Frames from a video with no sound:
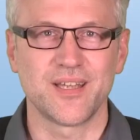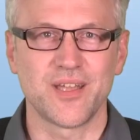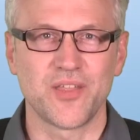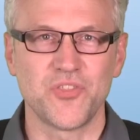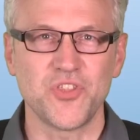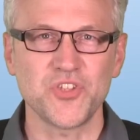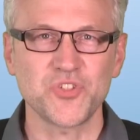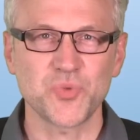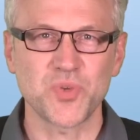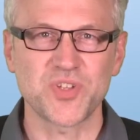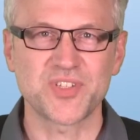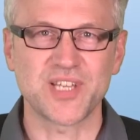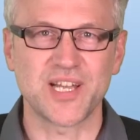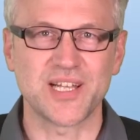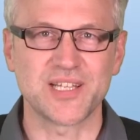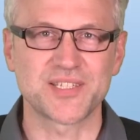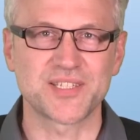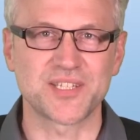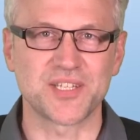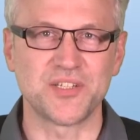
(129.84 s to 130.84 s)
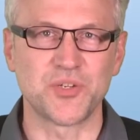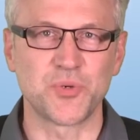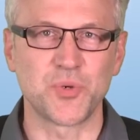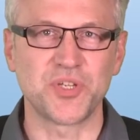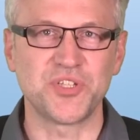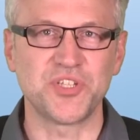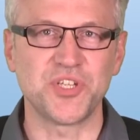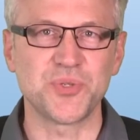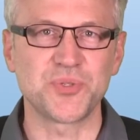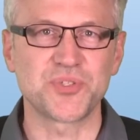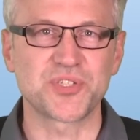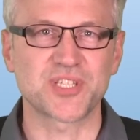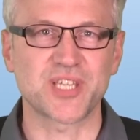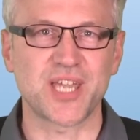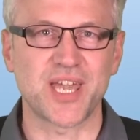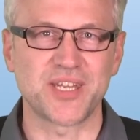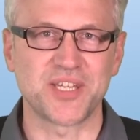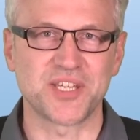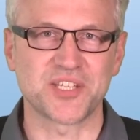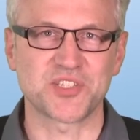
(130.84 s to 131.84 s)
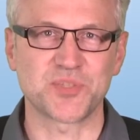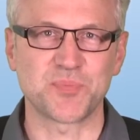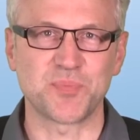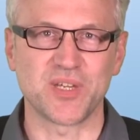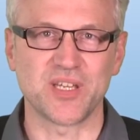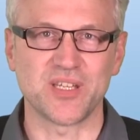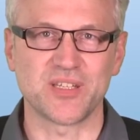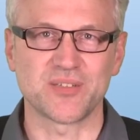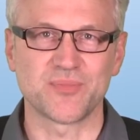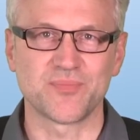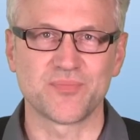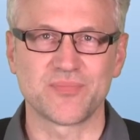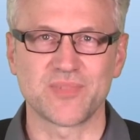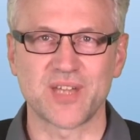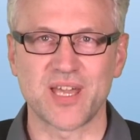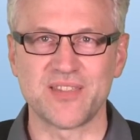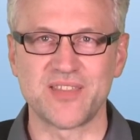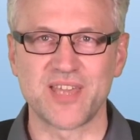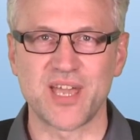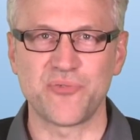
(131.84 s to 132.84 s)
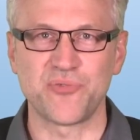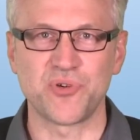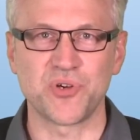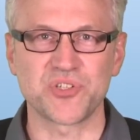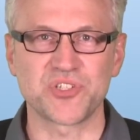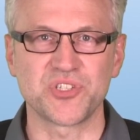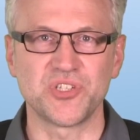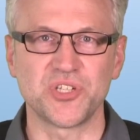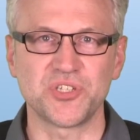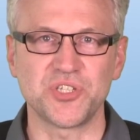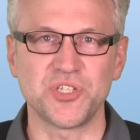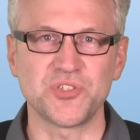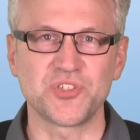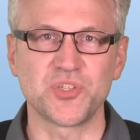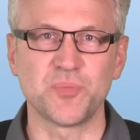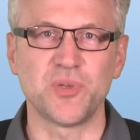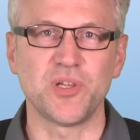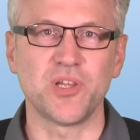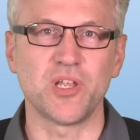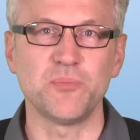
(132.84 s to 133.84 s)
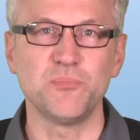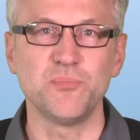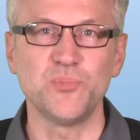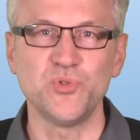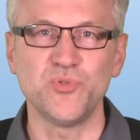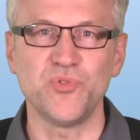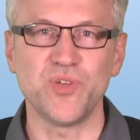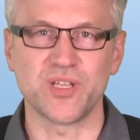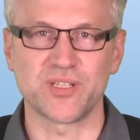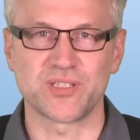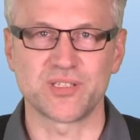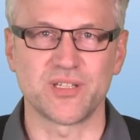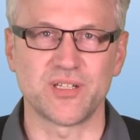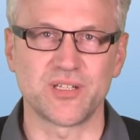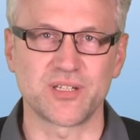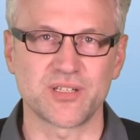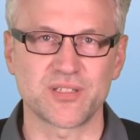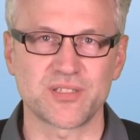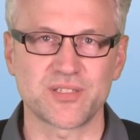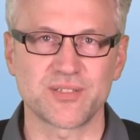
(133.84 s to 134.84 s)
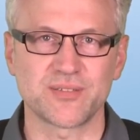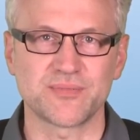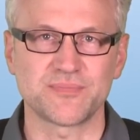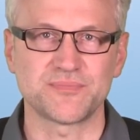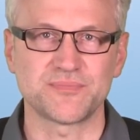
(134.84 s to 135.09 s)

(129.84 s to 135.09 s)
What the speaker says: This results in a reduced scanning speed, and therefore is not usable on moving targets.